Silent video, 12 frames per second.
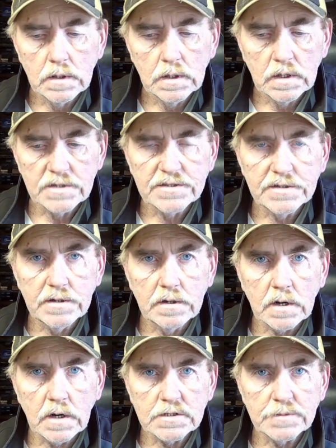listen to your
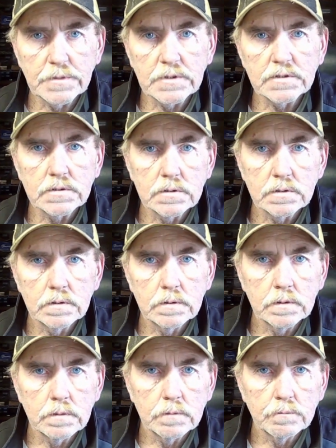customers,
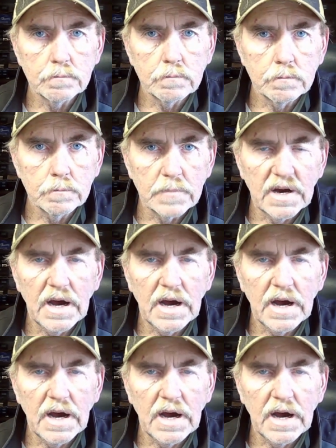but